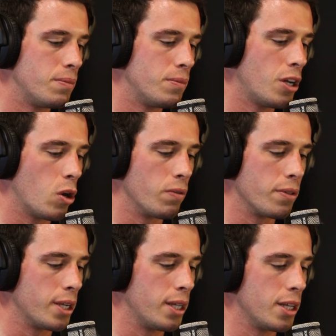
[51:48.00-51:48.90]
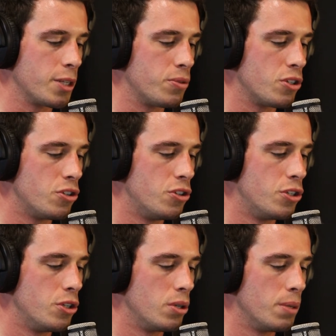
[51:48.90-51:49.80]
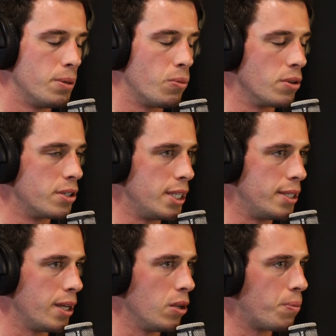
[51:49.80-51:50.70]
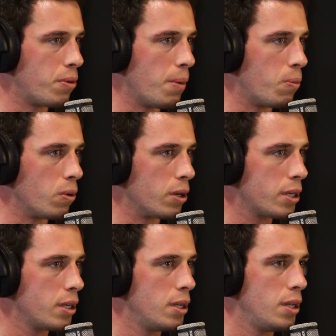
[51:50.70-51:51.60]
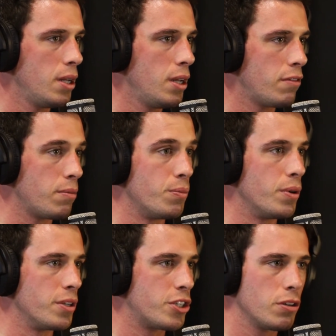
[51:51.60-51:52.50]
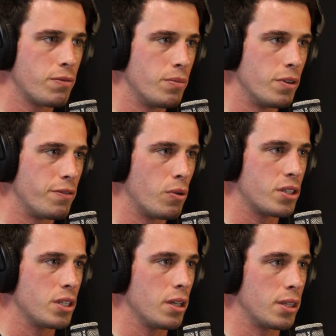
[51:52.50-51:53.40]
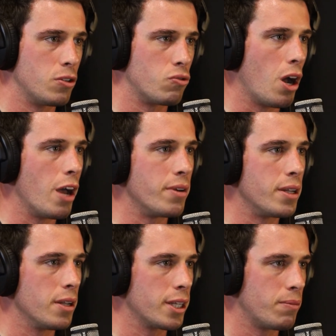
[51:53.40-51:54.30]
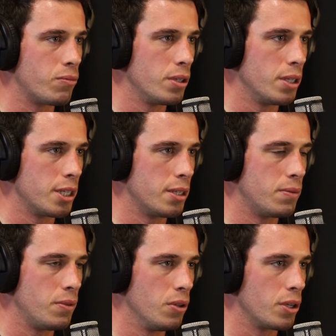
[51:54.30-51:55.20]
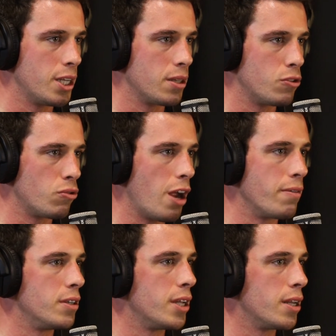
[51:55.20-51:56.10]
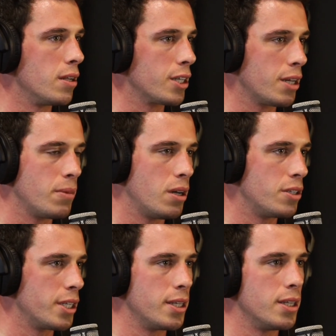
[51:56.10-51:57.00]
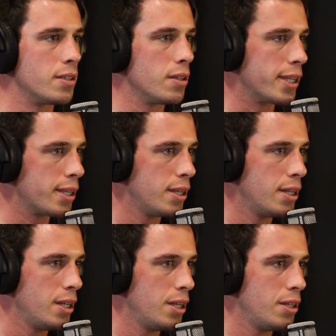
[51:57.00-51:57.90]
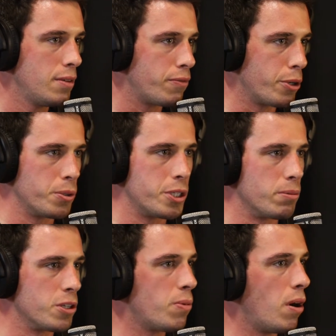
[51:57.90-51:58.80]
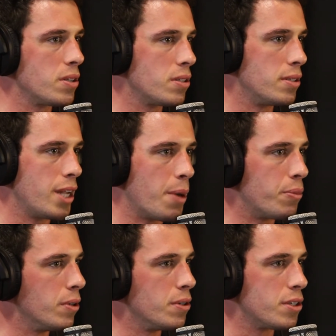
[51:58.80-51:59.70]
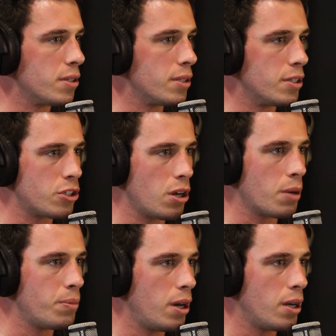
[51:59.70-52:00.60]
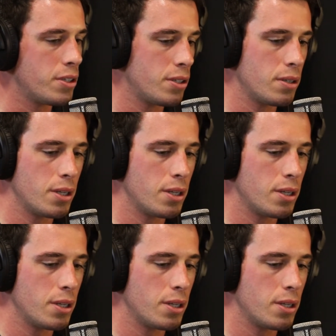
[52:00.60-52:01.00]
not overthinking things, but just doing a bit more detailed prep work but still from focusing on like the driving. Like I'm really looking at the driving data. Like I'm not digging into like frequency response, the dampers and shock pots, and